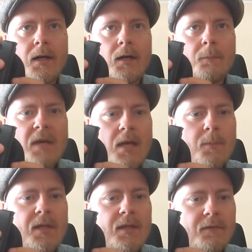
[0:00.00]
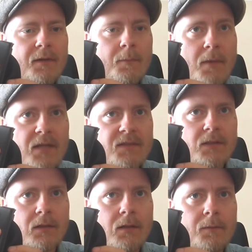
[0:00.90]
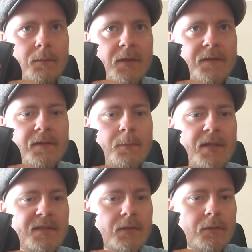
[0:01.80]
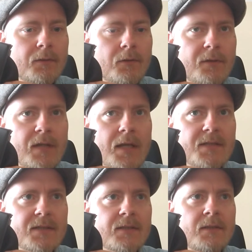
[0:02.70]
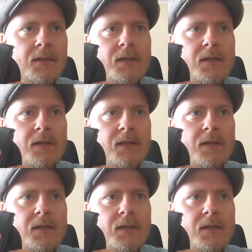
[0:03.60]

Maybe even metal, but it depends on your taste.